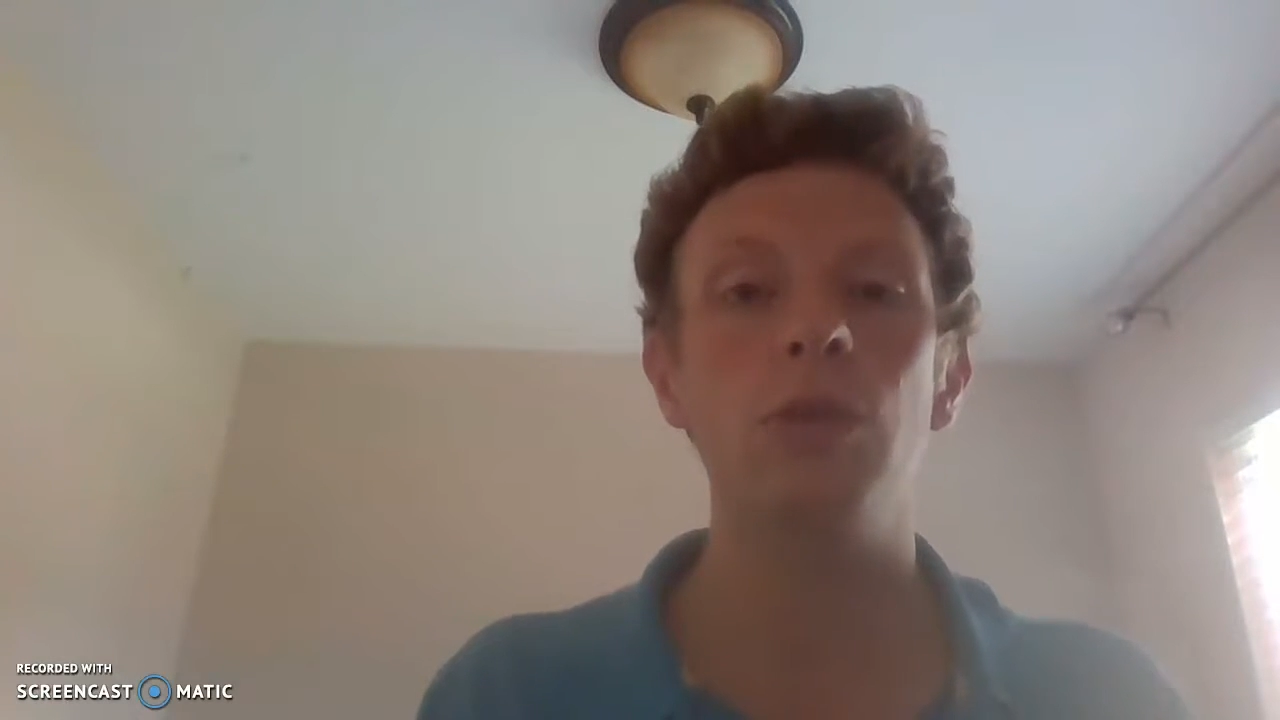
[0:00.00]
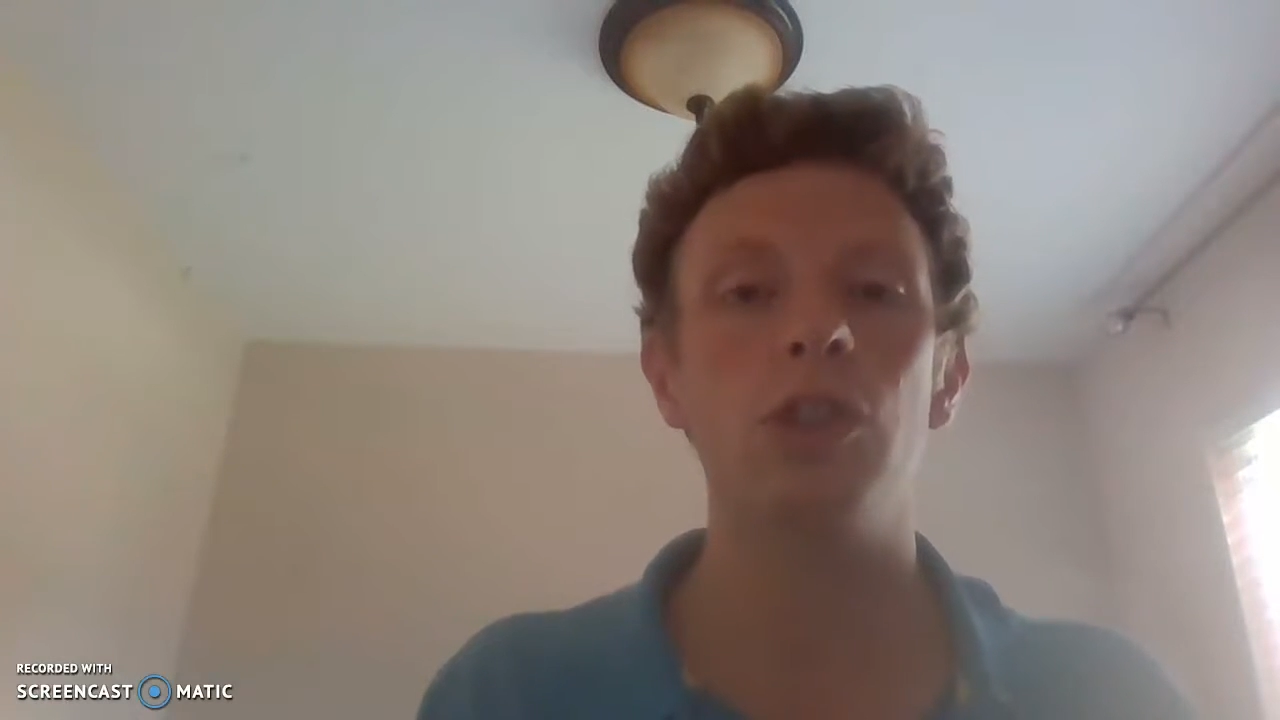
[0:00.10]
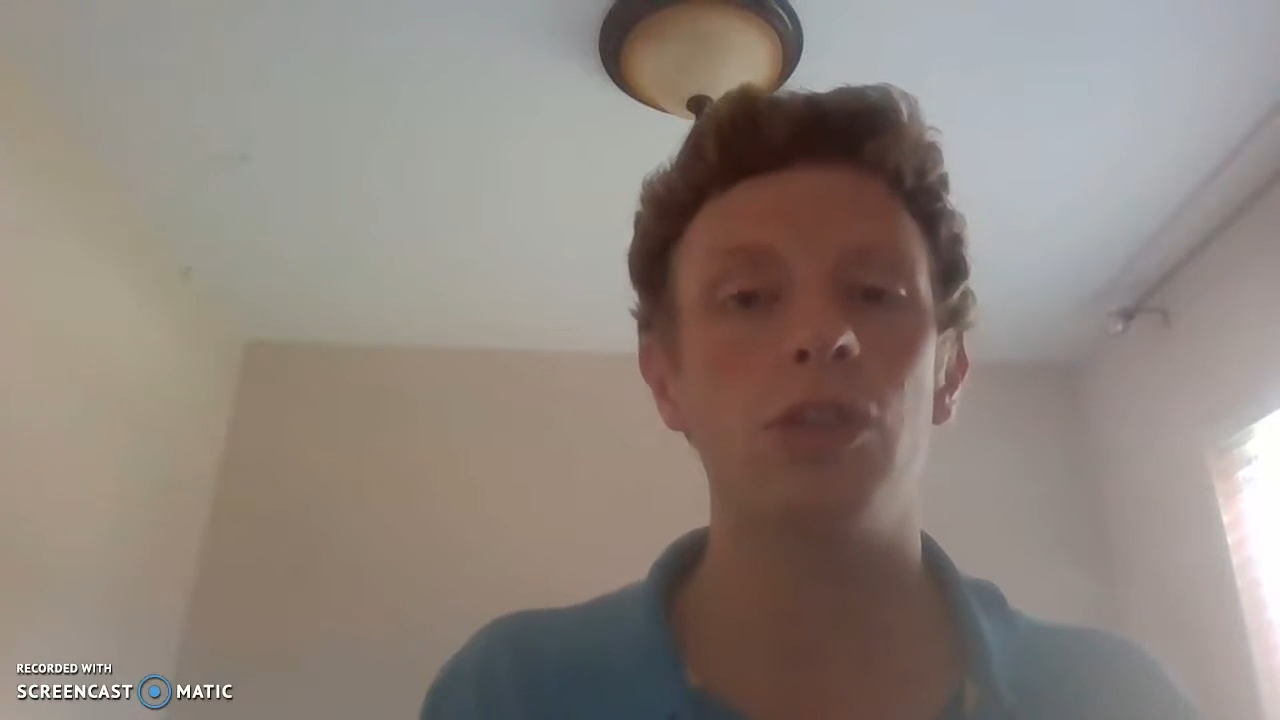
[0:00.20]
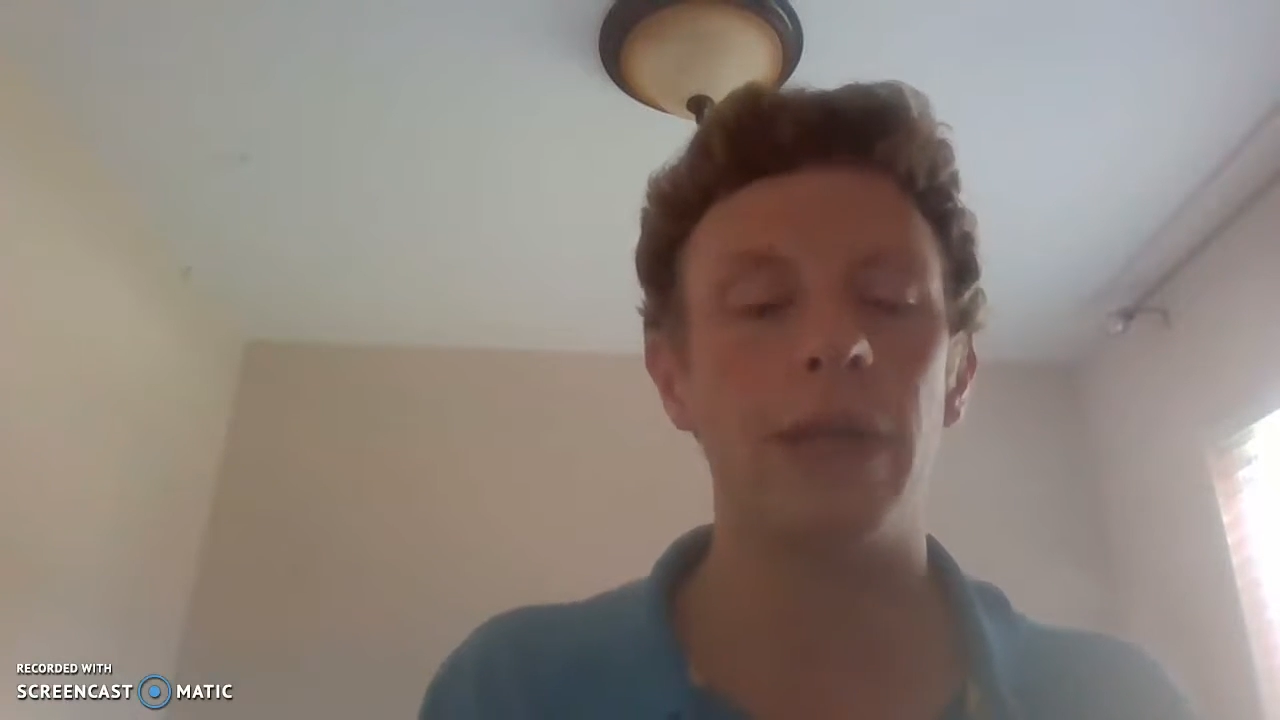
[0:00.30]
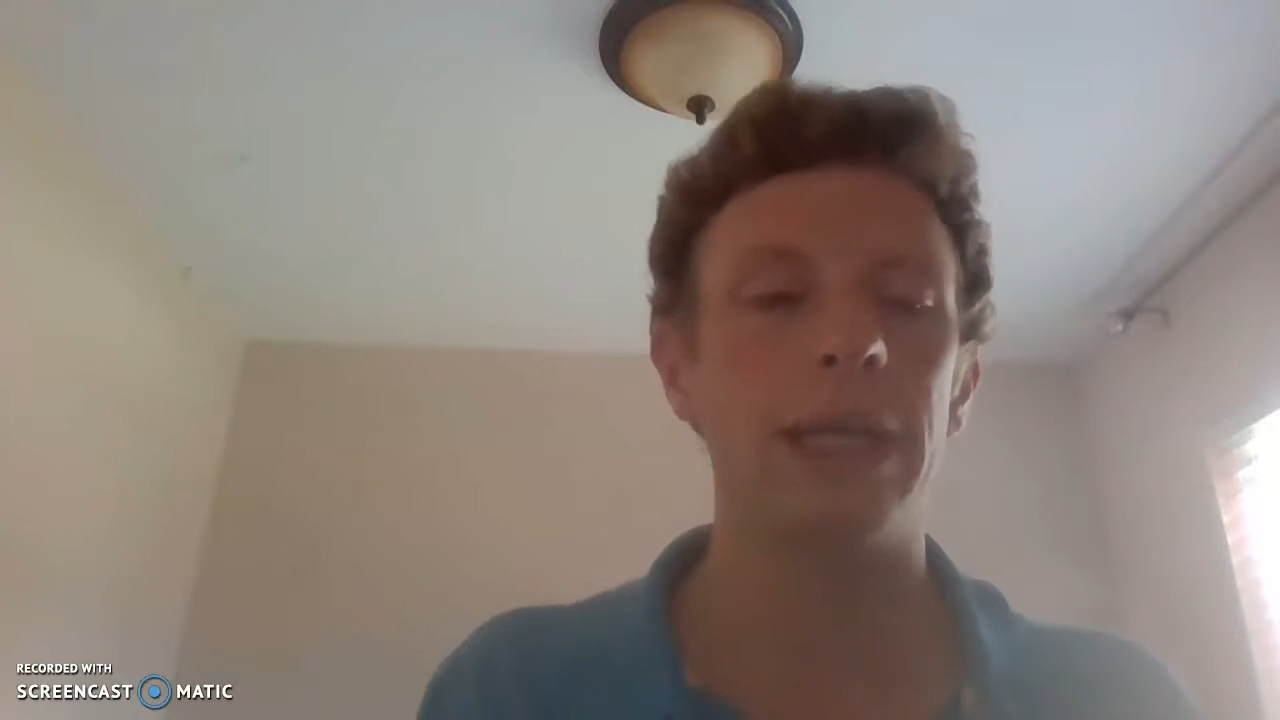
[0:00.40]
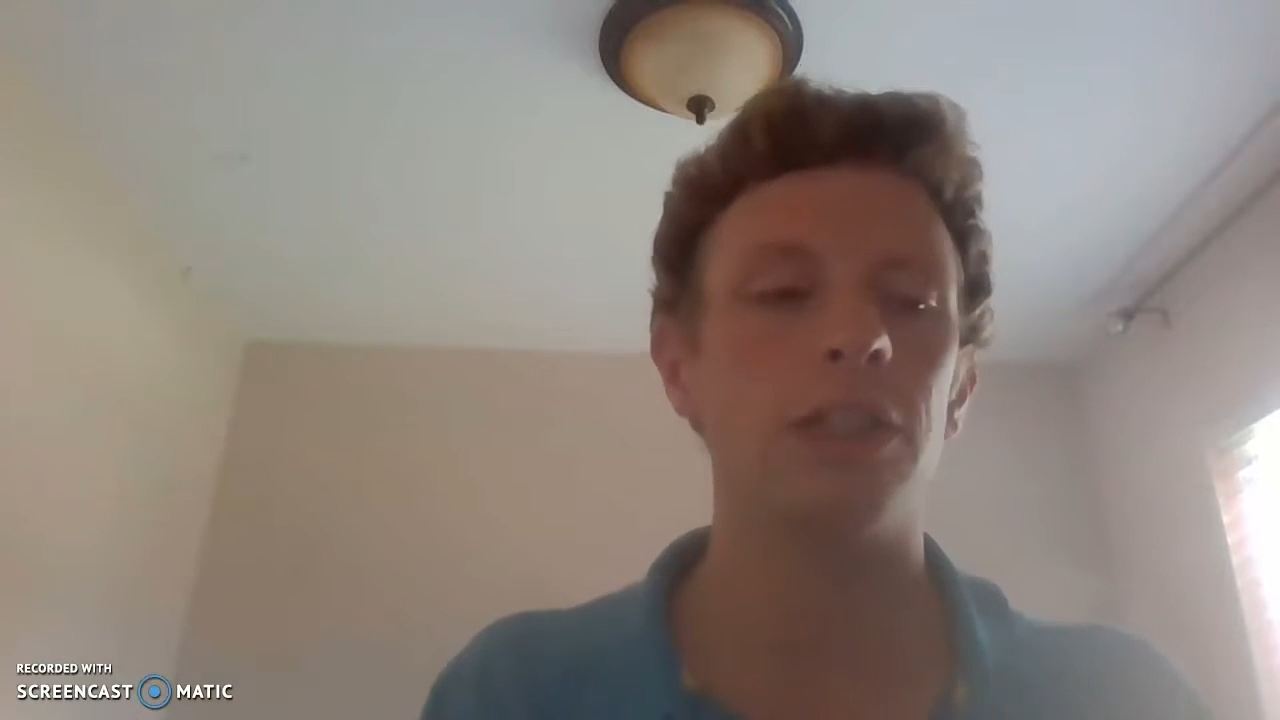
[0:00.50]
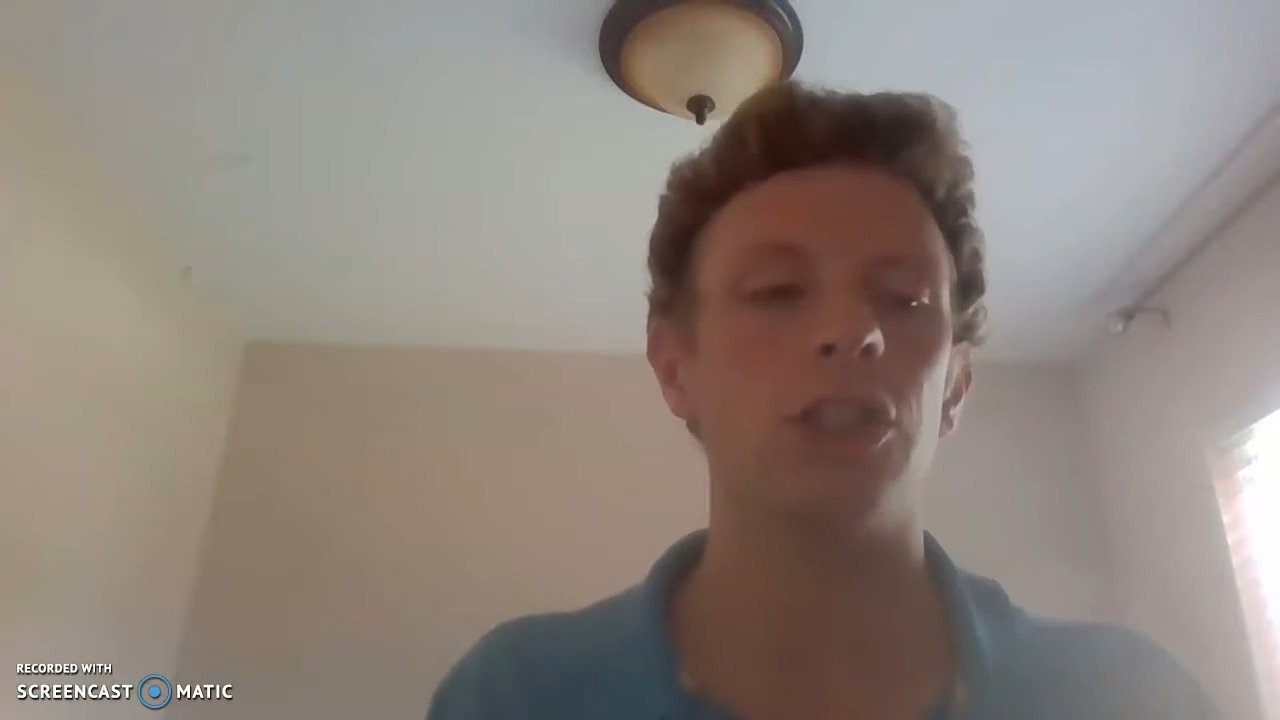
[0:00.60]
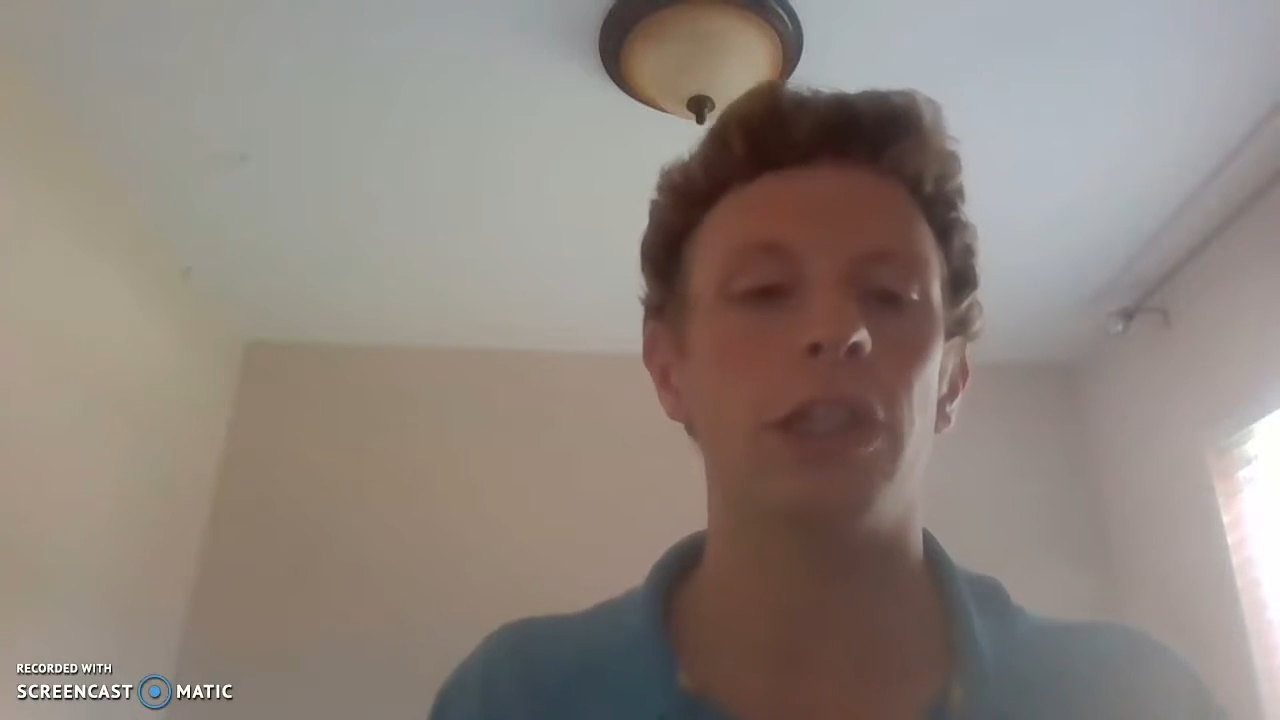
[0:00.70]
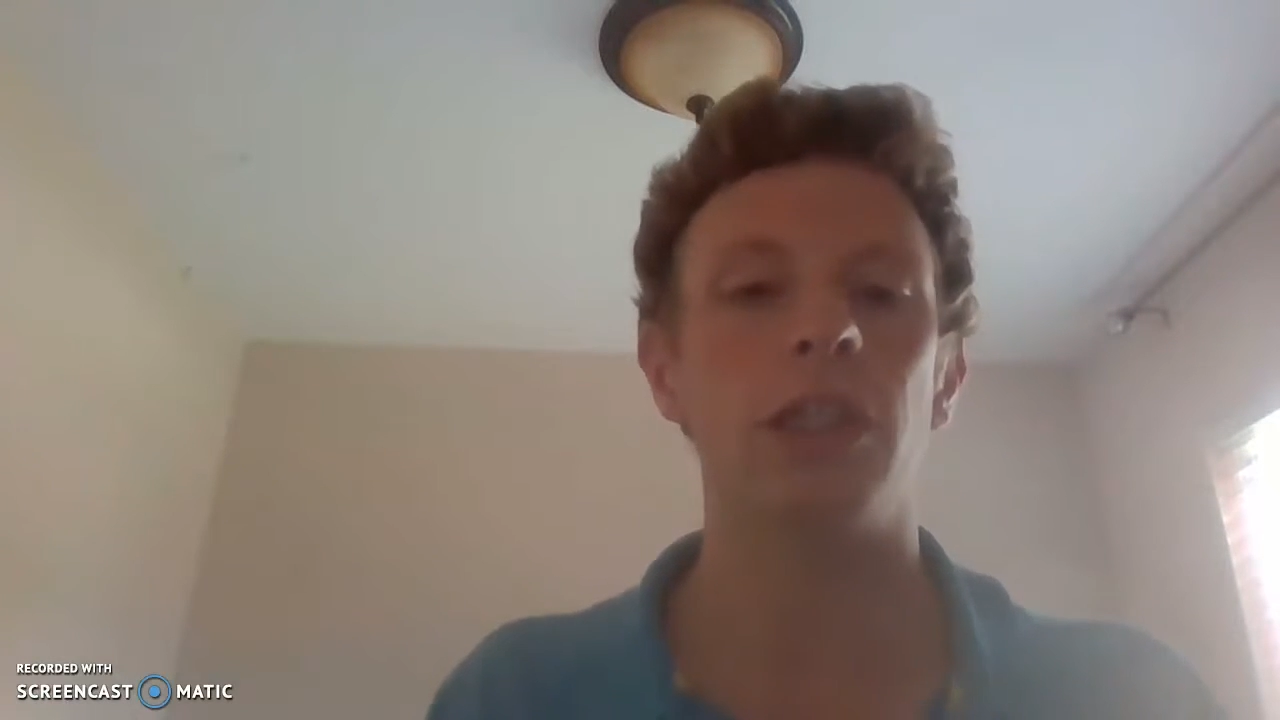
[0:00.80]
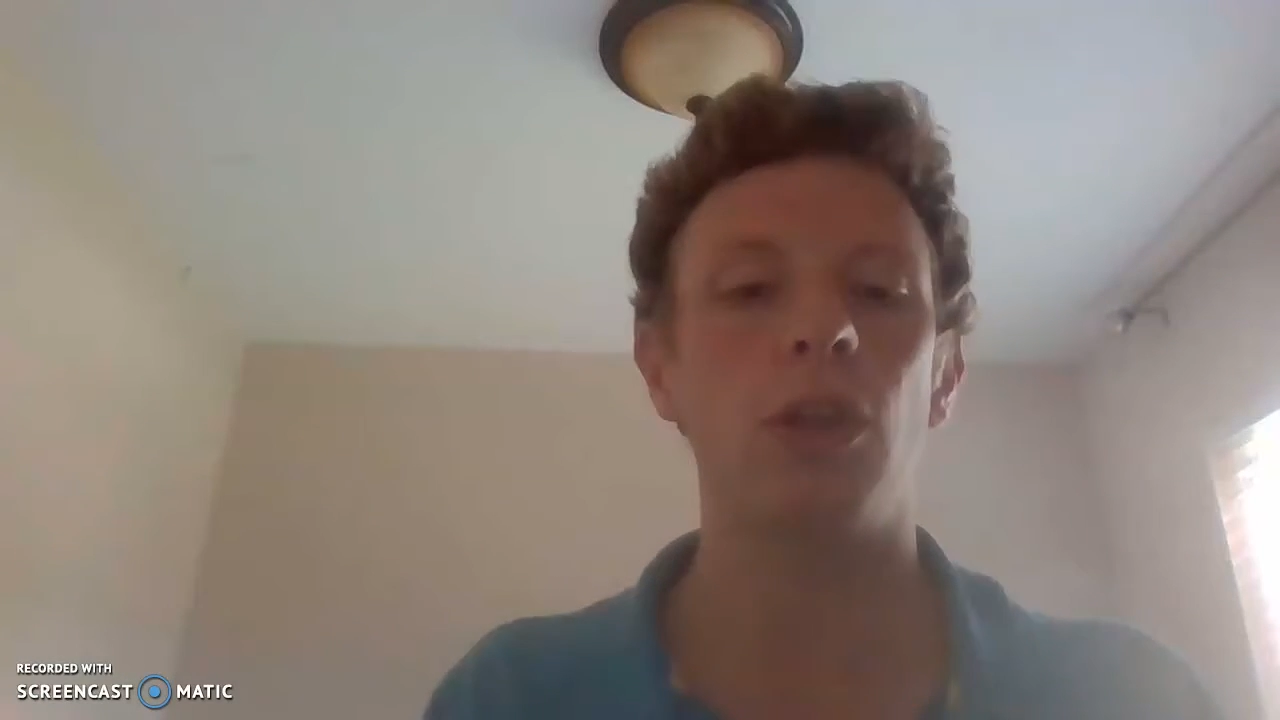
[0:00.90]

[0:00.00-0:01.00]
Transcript: strategy